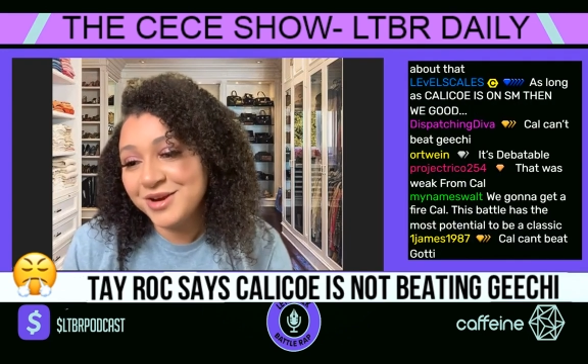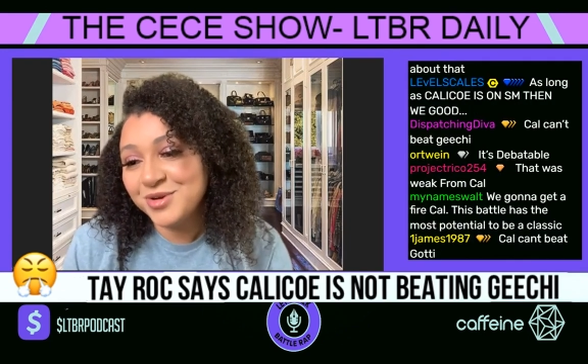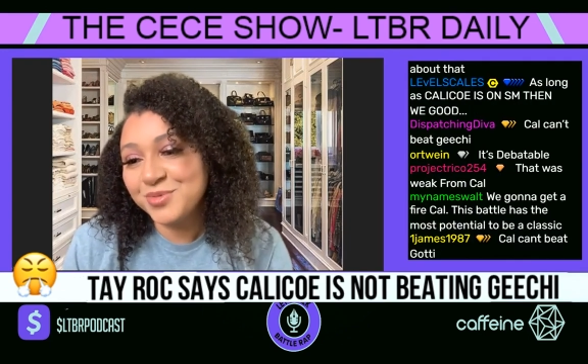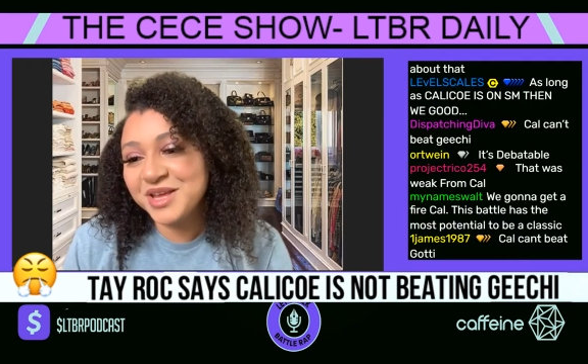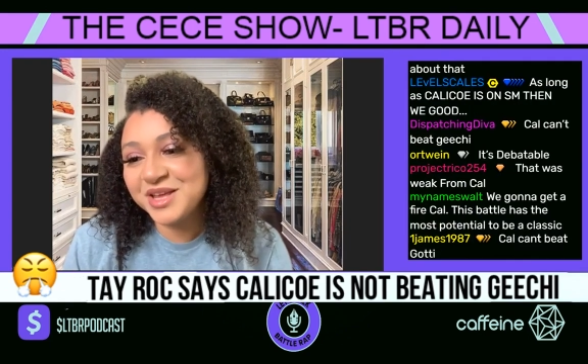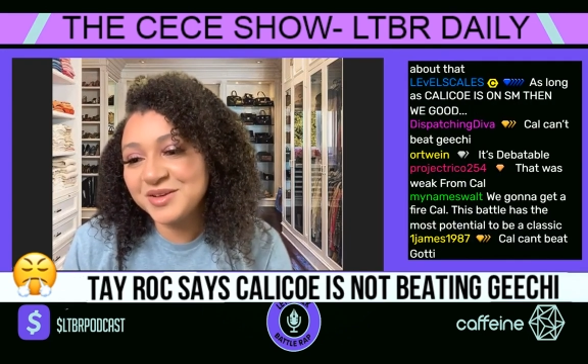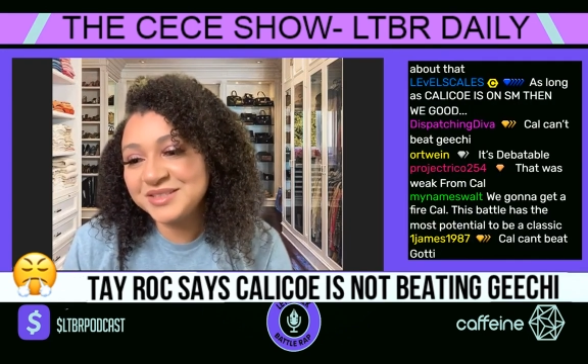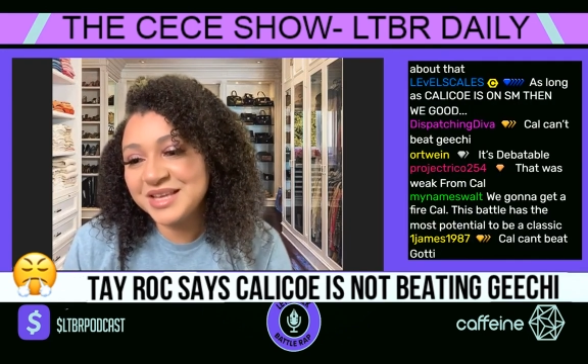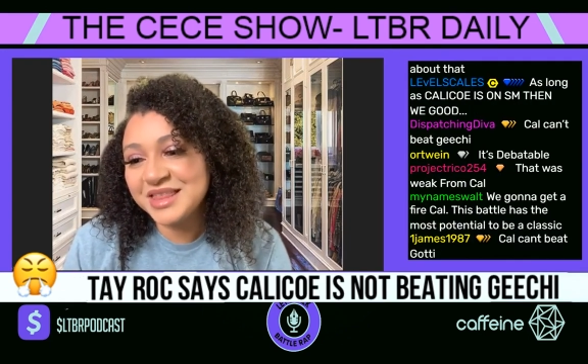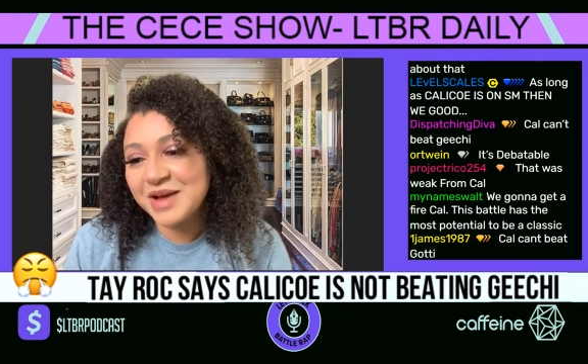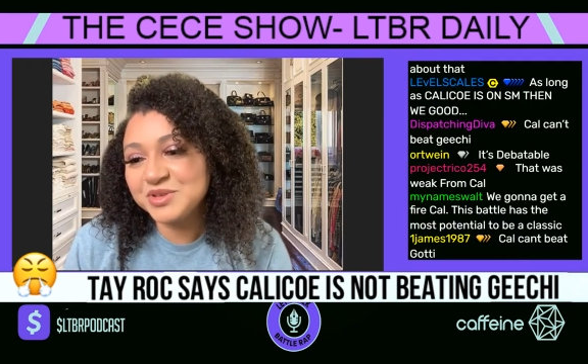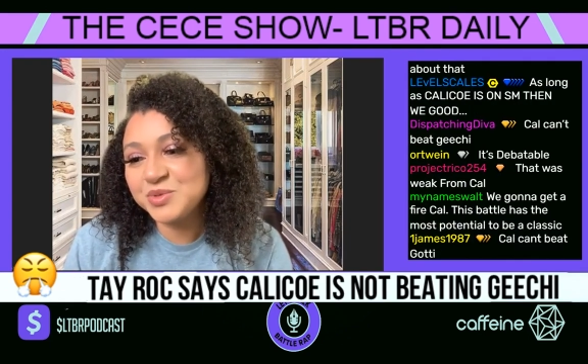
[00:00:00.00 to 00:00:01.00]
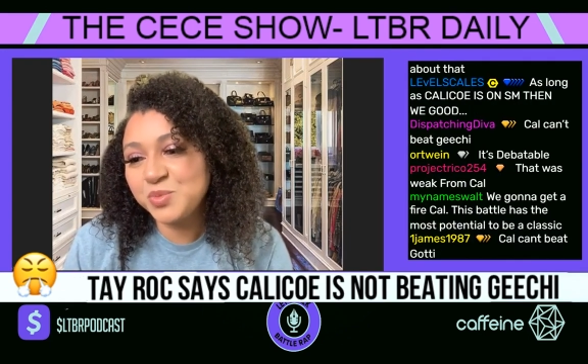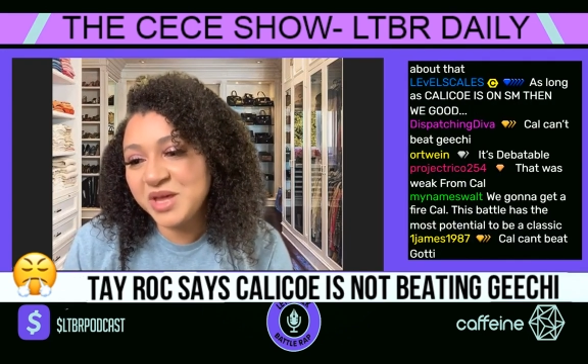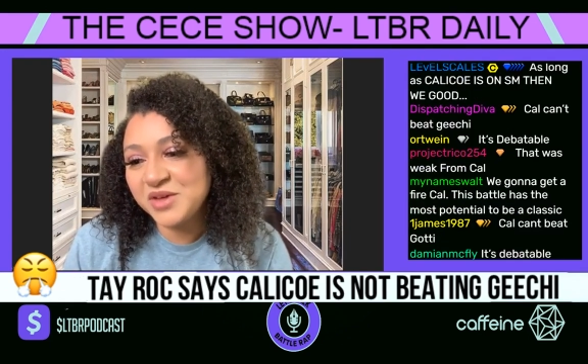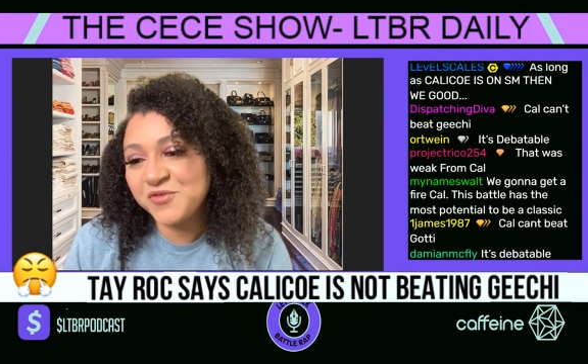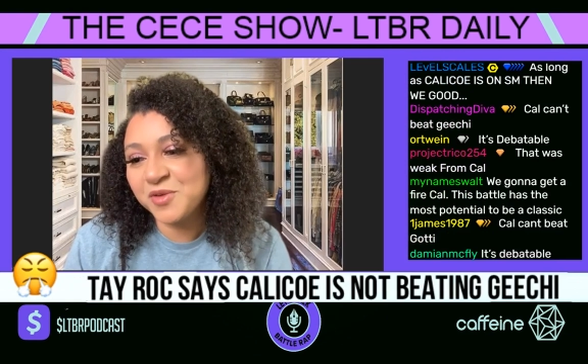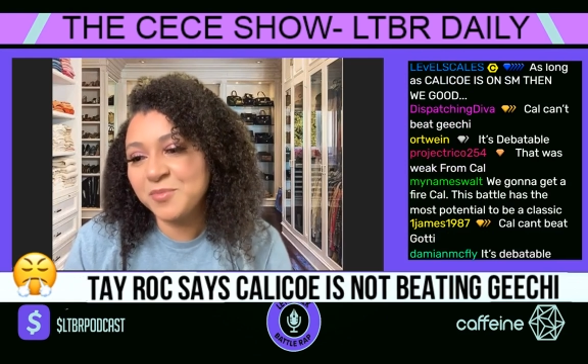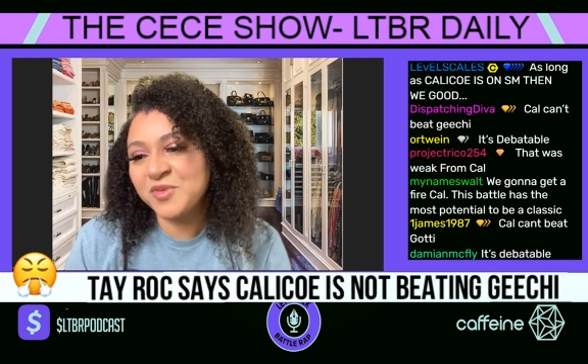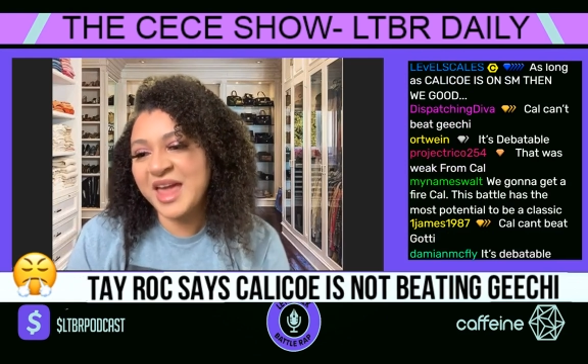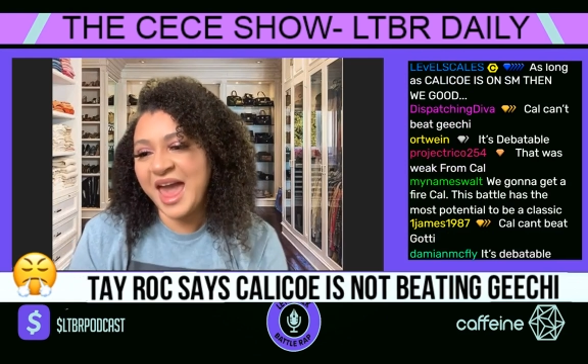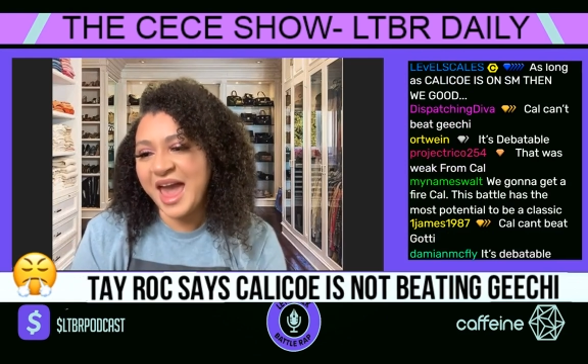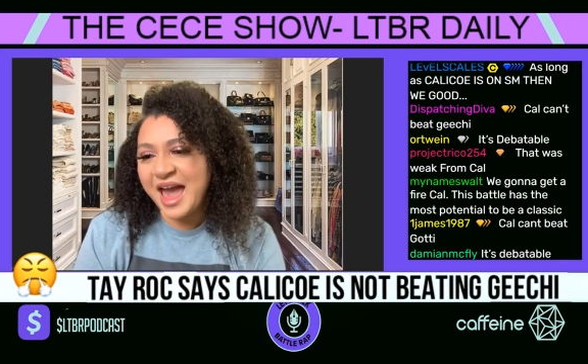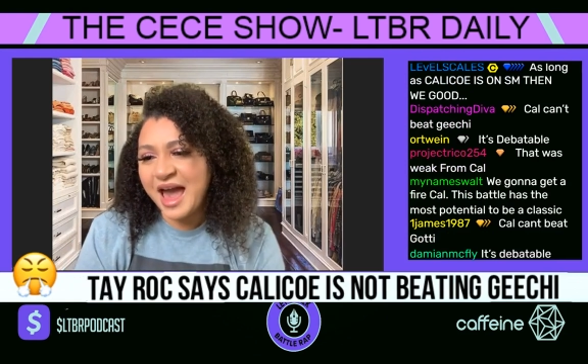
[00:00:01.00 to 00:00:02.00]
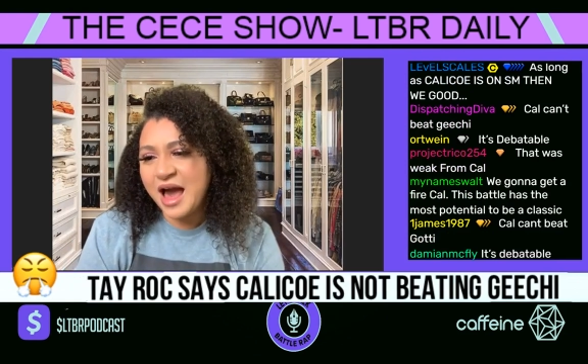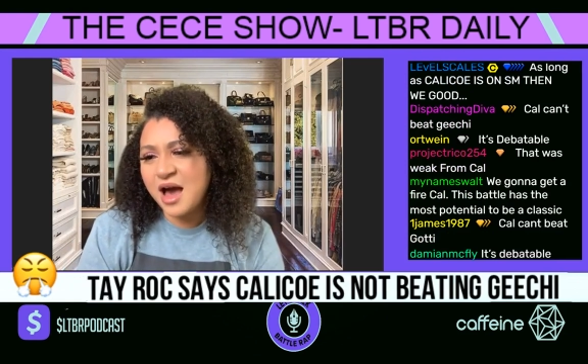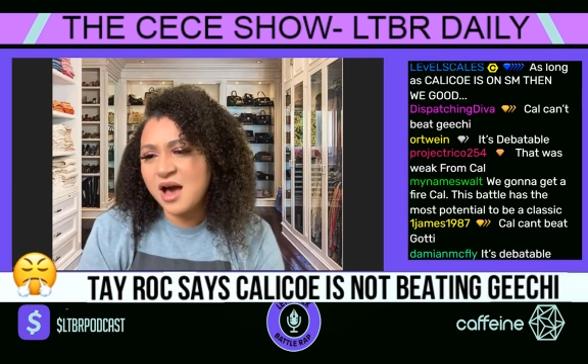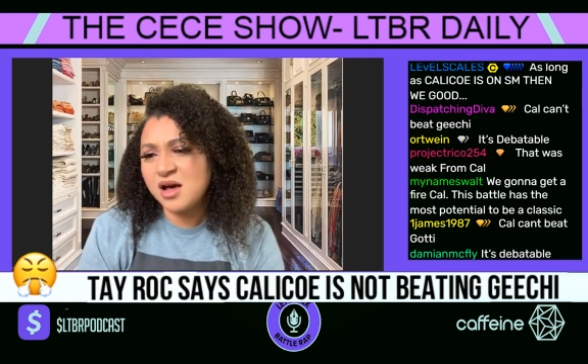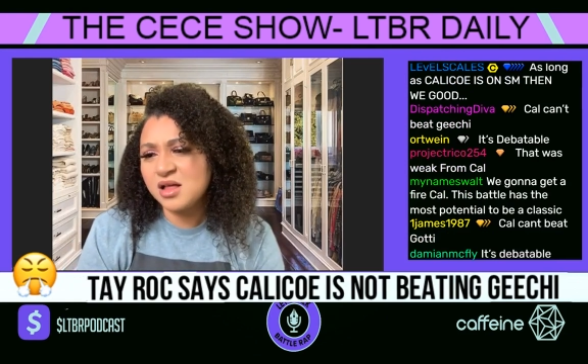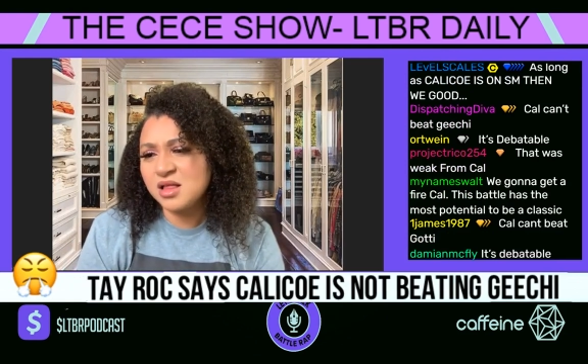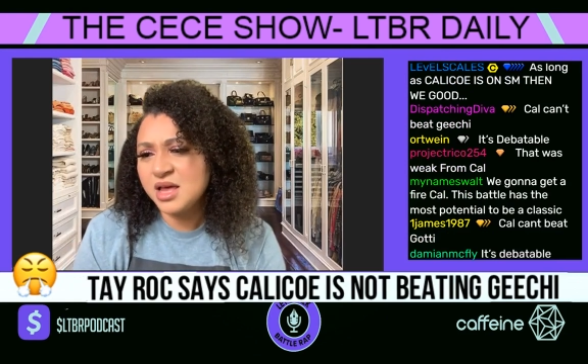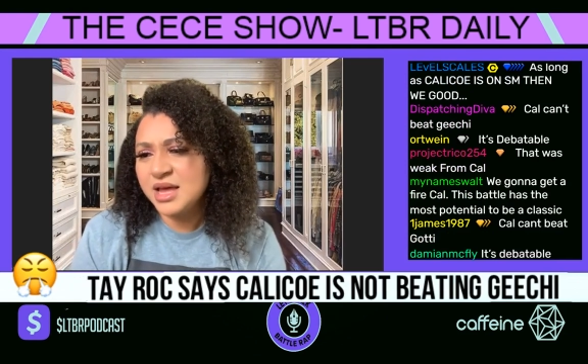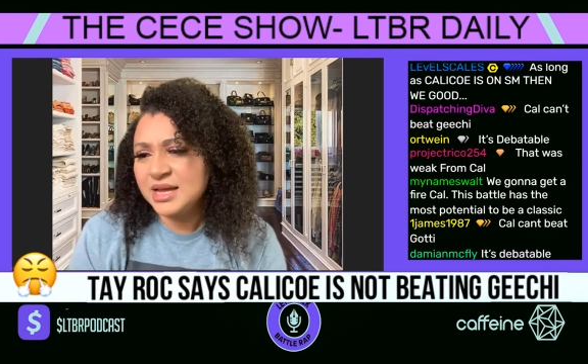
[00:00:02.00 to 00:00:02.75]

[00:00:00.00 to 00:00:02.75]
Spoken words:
Rico said that was weak from Cal.